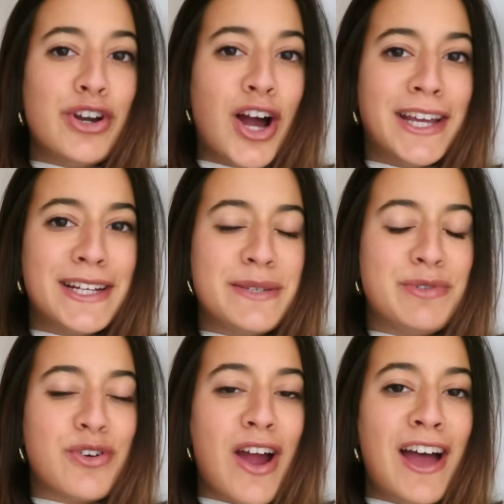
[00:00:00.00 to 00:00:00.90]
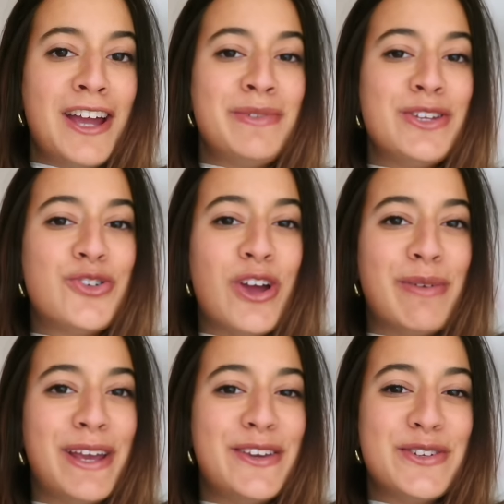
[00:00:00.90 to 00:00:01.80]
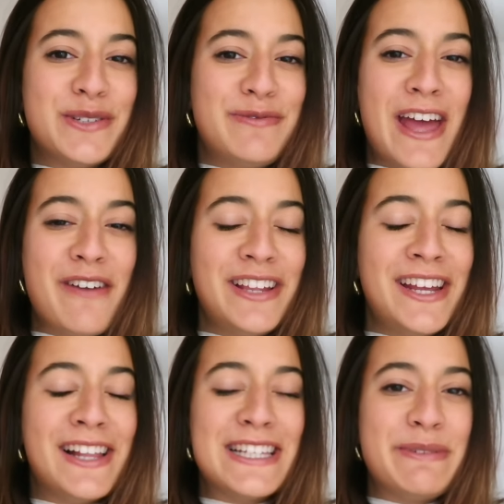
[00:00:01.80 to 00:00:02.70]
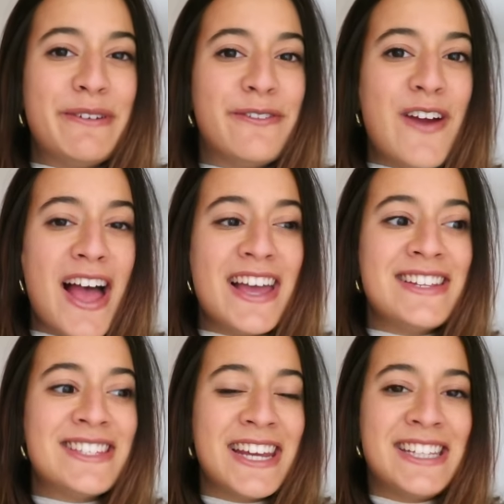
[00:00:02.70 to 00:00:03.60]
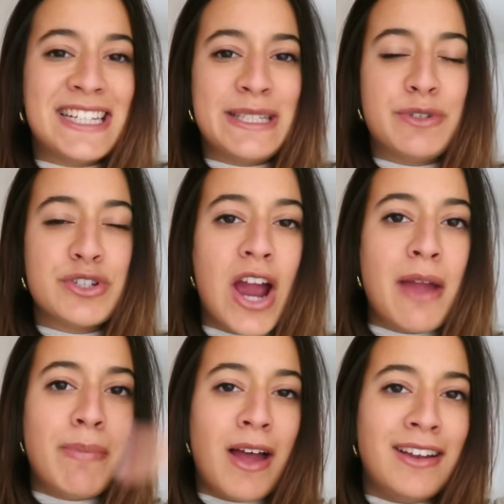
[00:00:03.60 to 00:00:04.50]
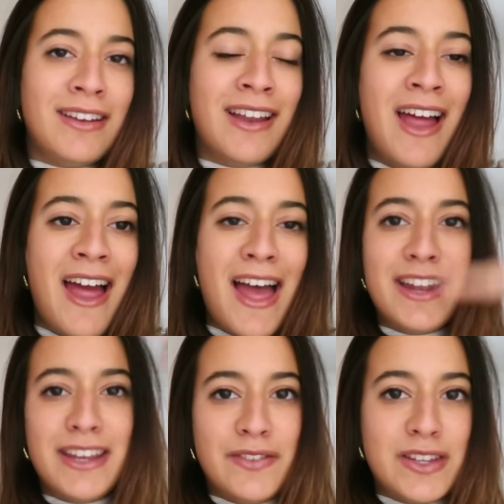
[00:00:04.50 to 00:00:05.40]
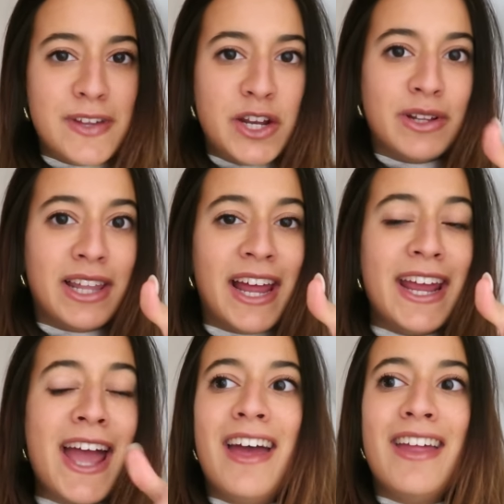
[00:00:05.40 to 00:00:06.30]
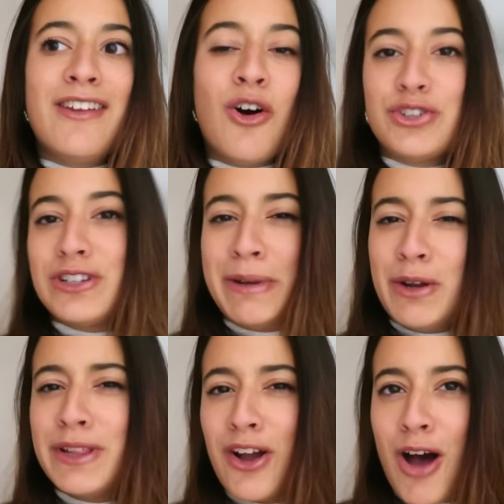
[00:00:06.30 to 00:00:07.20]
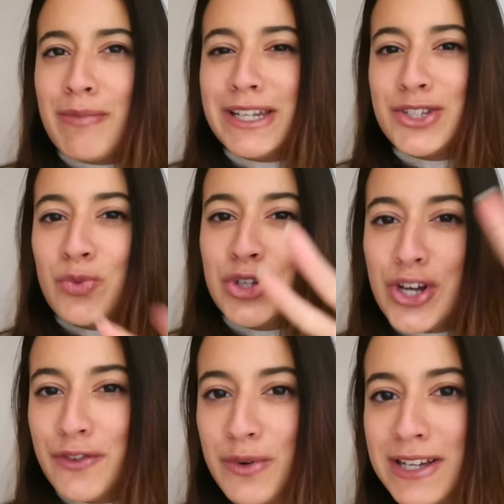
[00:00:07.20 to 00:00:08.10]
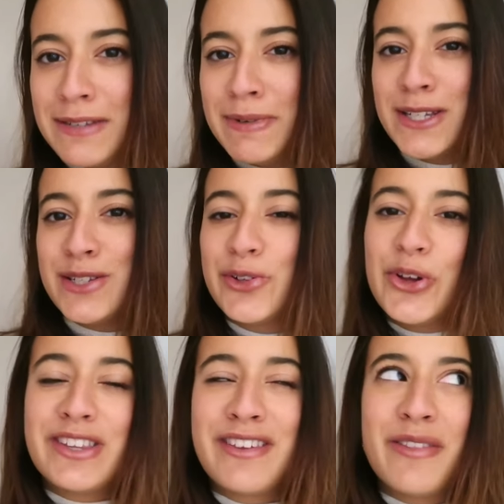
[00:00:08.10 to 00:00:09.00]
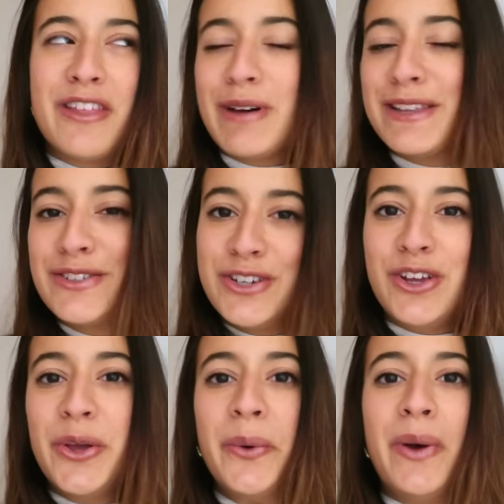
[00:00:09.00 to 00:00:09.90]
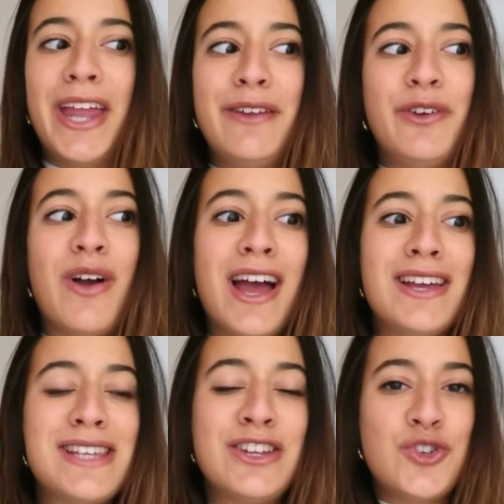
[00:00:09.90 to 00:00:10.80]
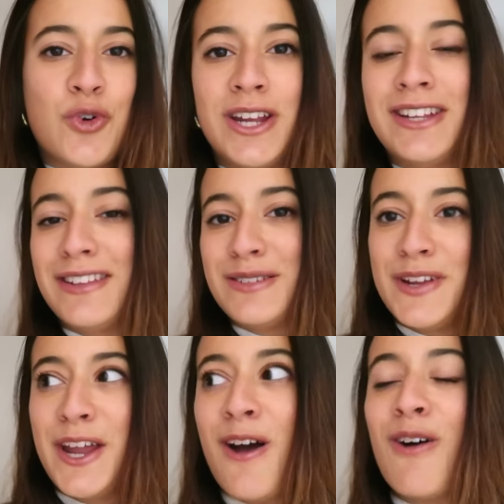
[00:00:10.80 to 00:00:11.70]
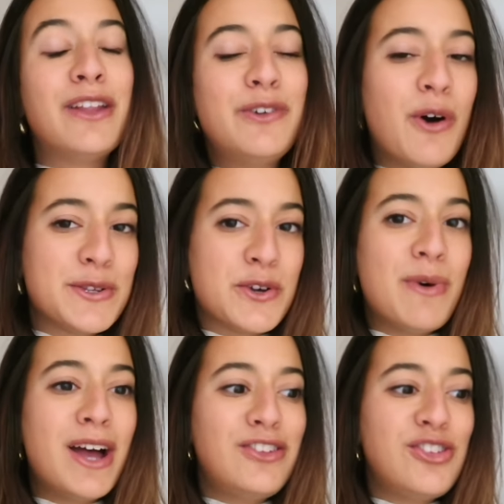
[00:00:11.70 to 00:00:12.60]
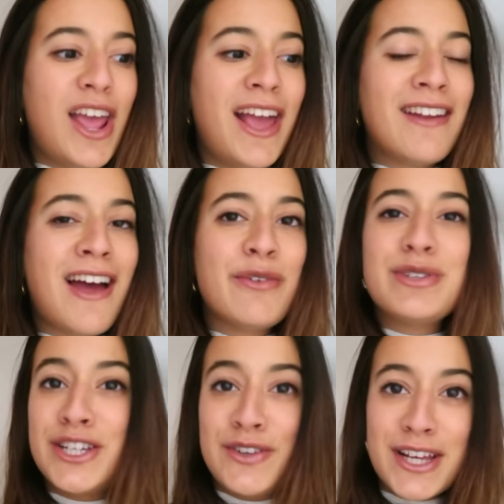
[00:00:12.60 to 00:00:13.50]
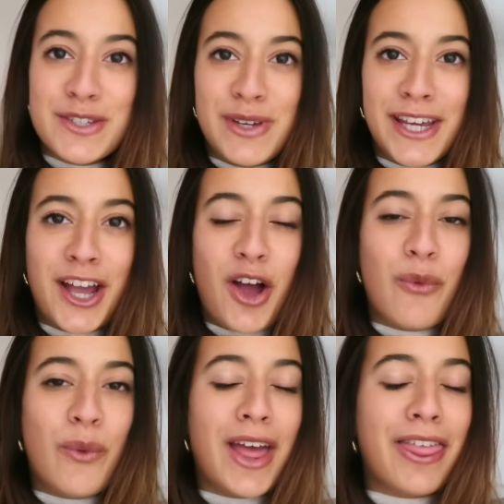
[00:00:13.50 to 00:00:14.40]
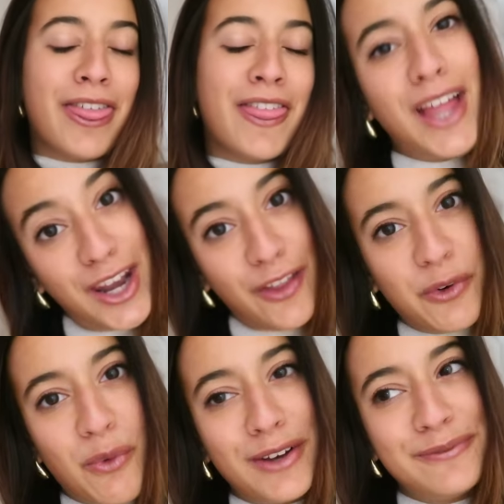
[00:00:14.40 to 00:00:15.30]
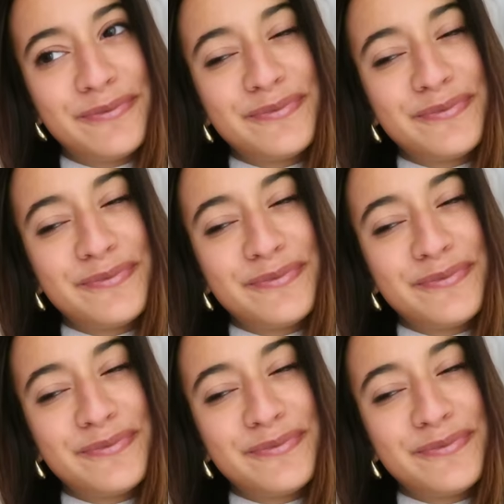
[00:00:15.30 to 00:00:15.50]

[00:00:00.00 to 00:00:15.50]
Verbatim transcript: are not yet subscribed, join my YouTube family, let's be friends, hit that subscribe button and give this video a like. And also let me know in the comments which of the recipes looked the best to you and if you guys enjoyed this video. I love you all so much and I will see you next week with another one.